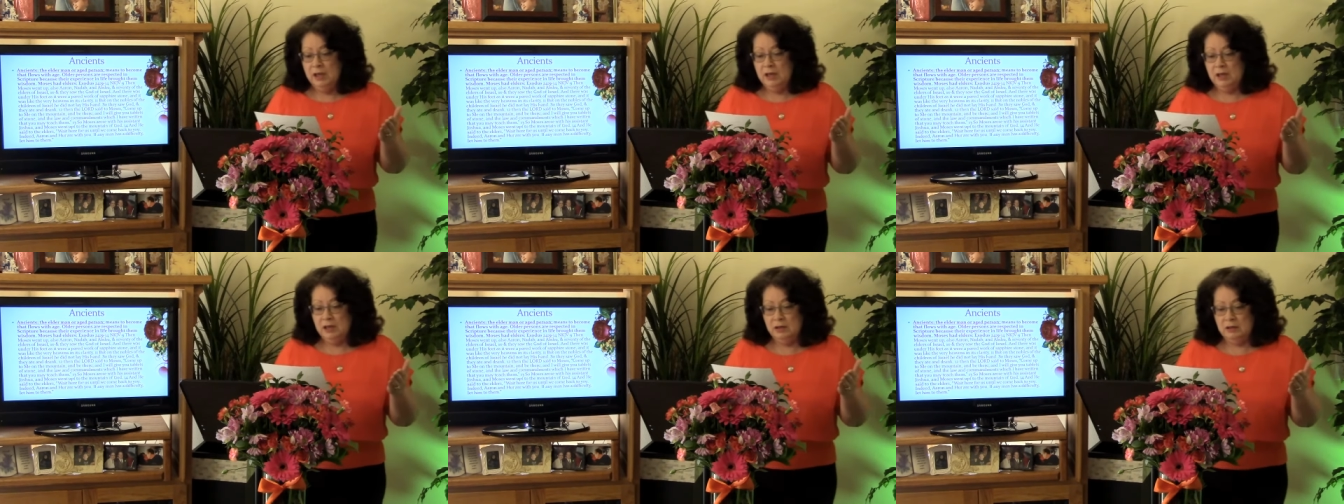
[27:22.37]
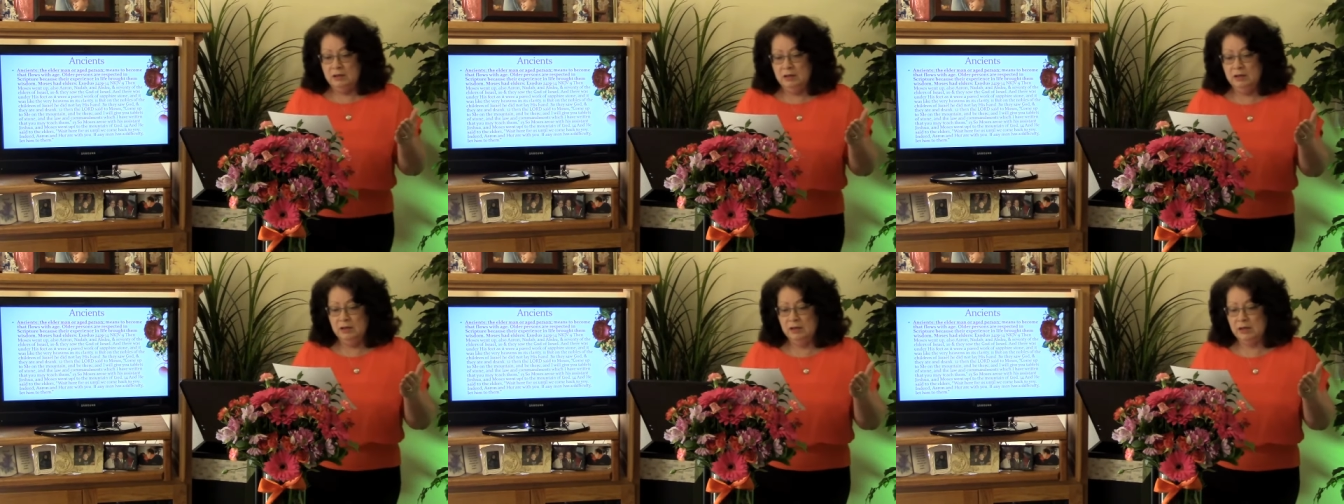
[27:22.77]
uh,
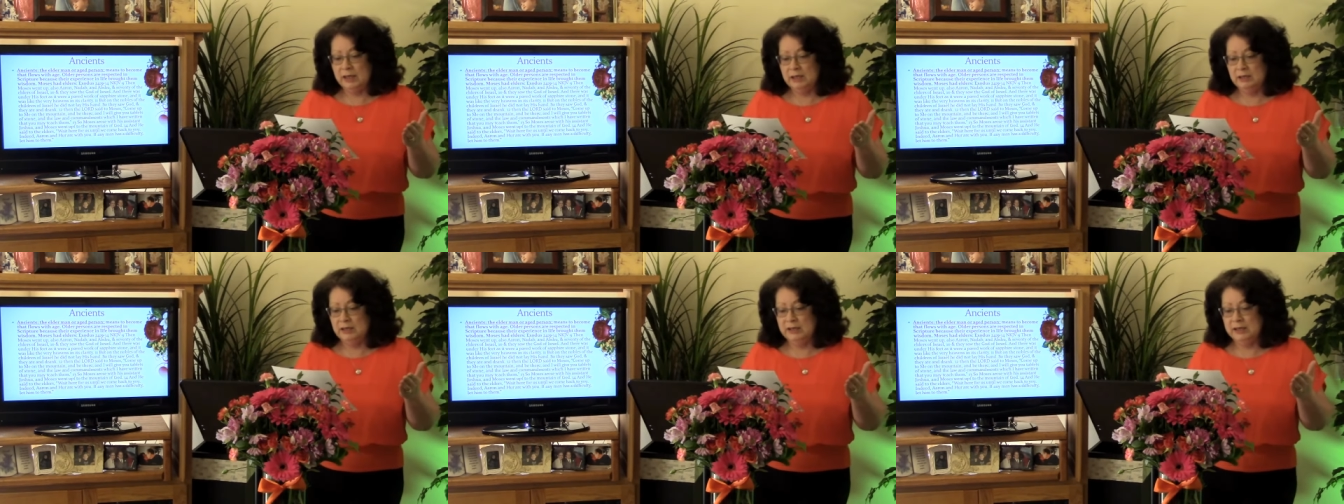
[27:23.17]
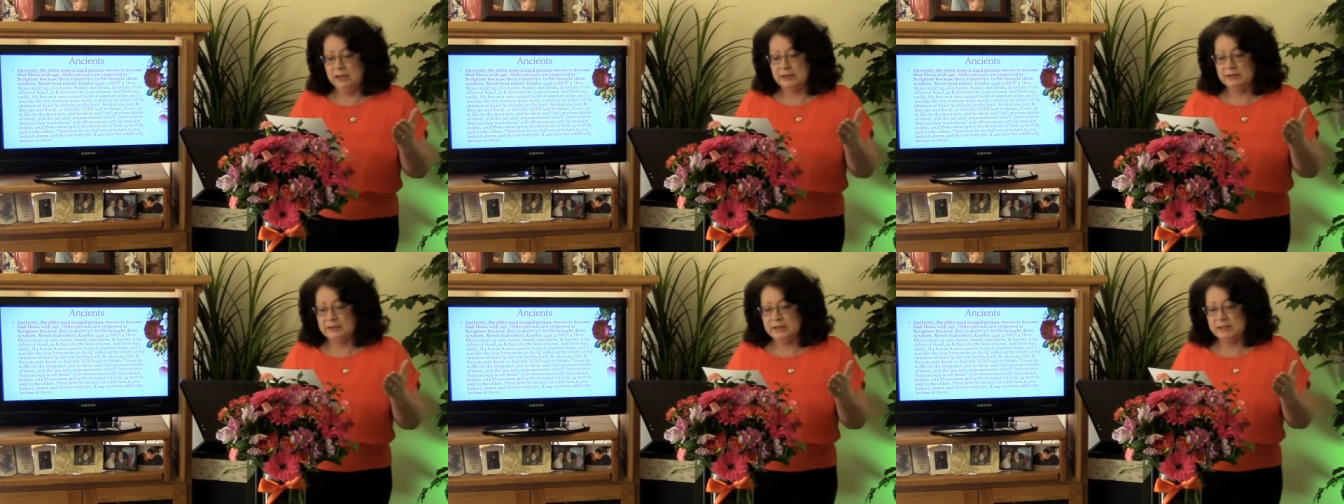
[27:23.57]
and
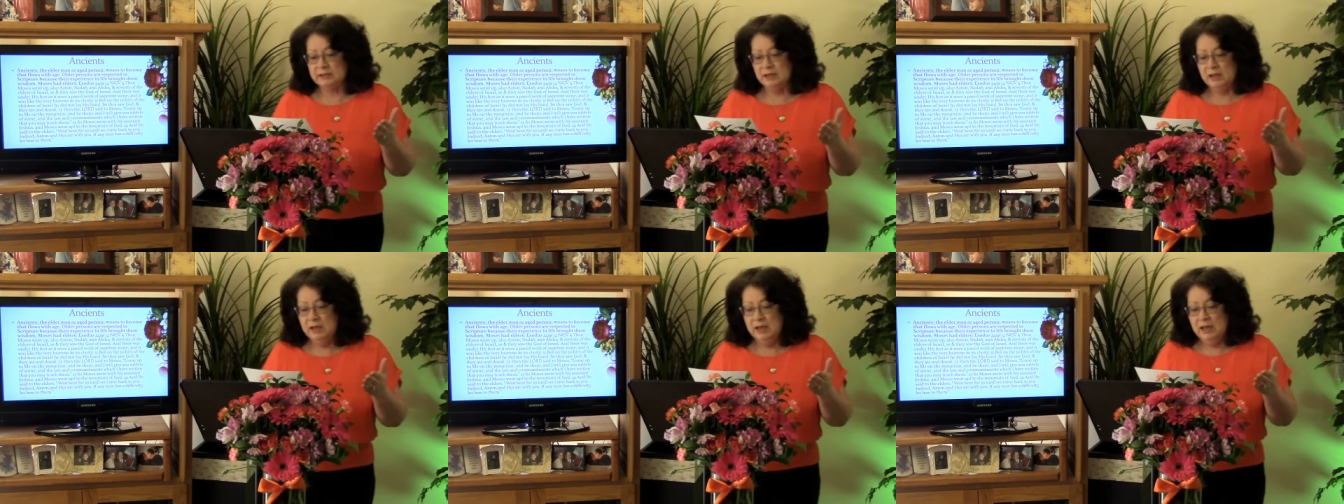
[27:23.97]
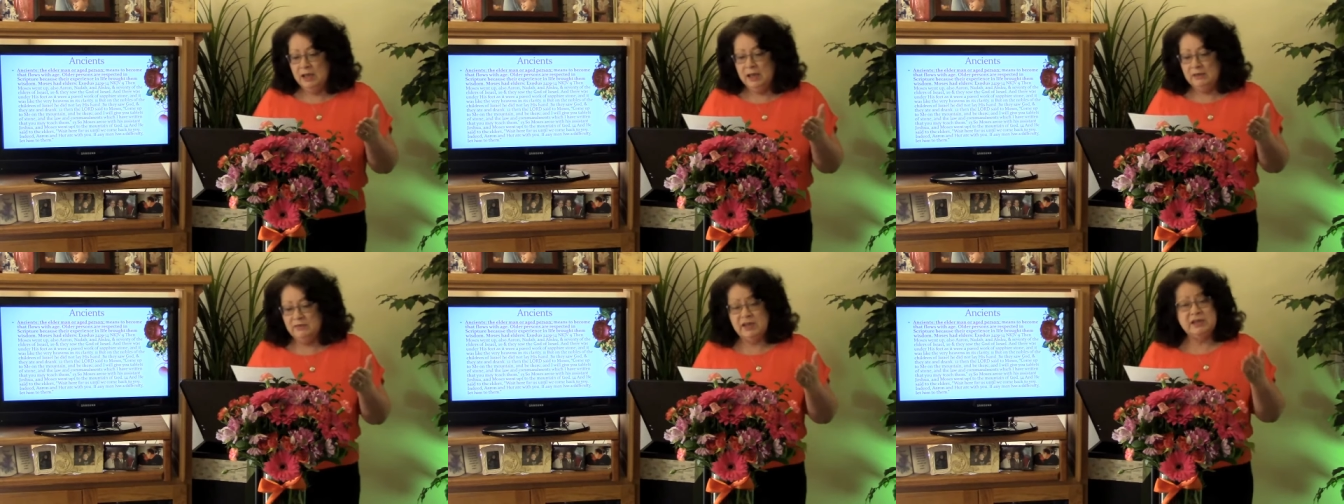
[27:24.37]
he says,
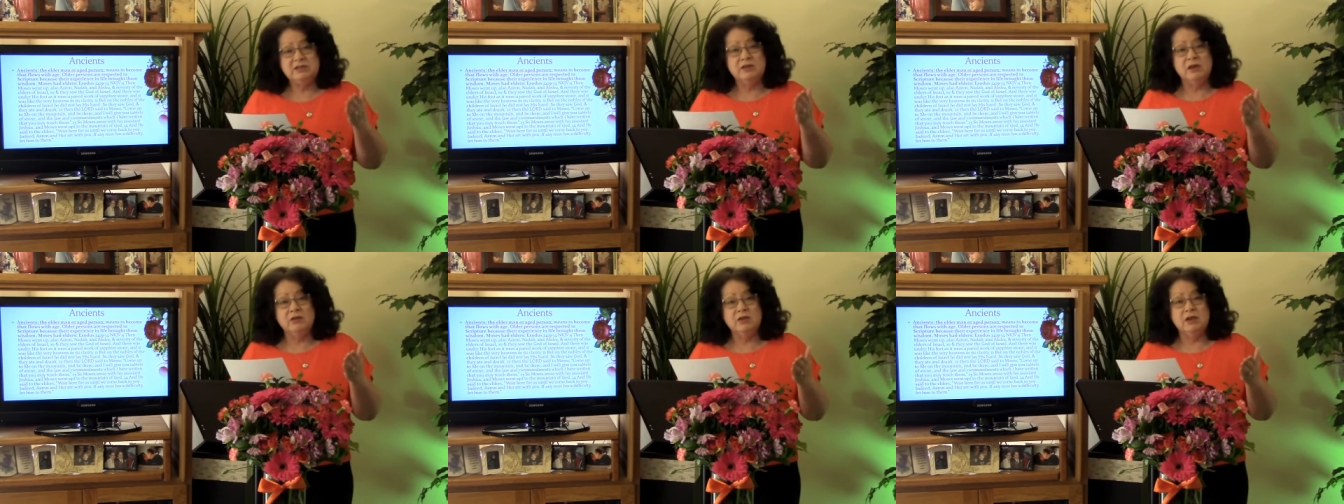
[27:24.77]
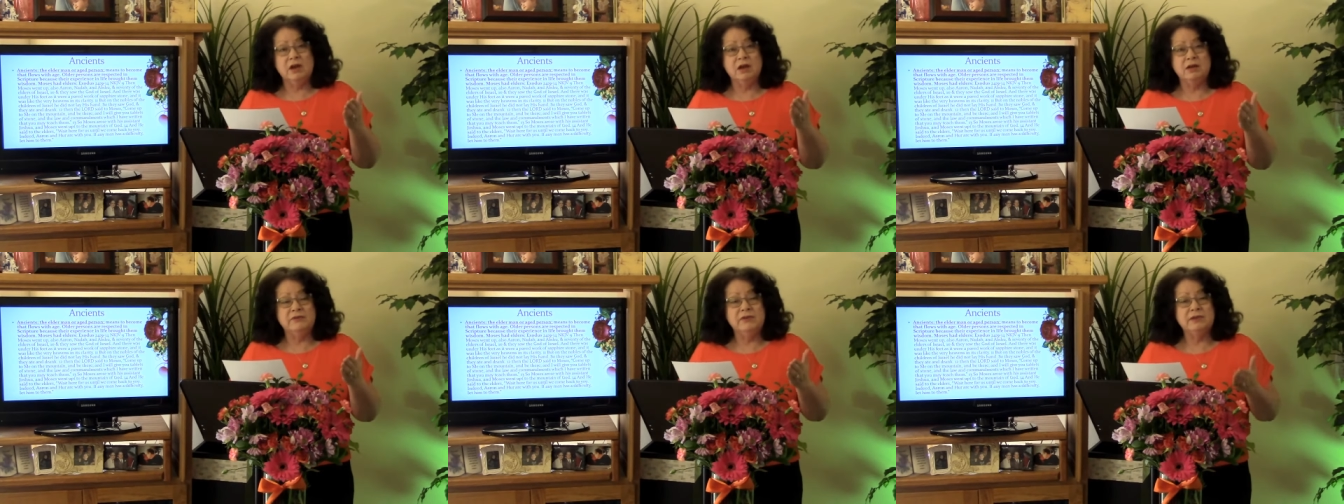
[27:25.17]
and they saw the
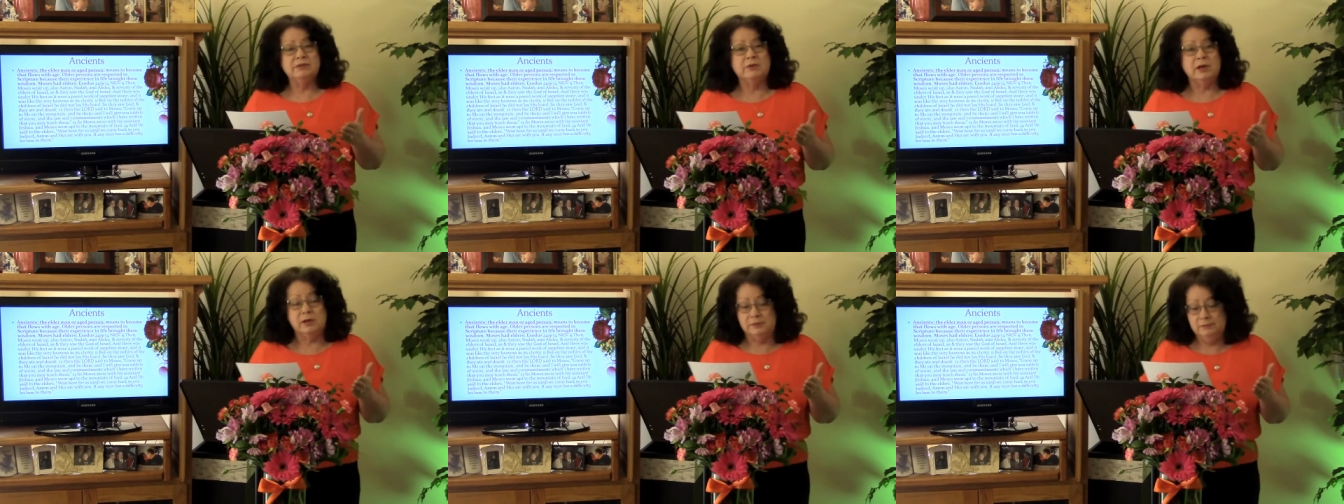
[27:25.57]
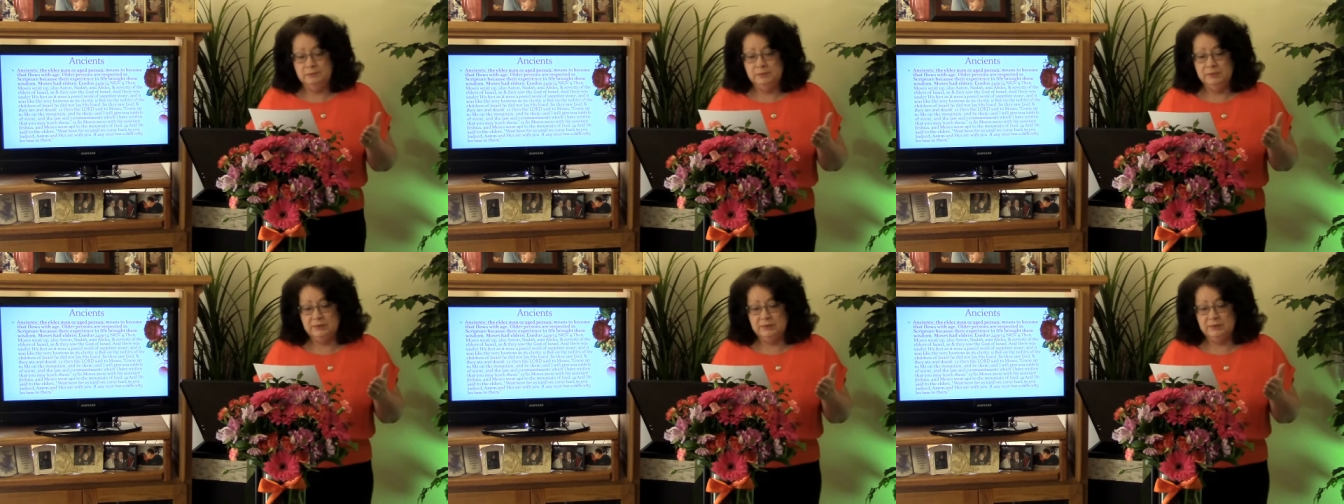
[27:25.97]
God of Israel.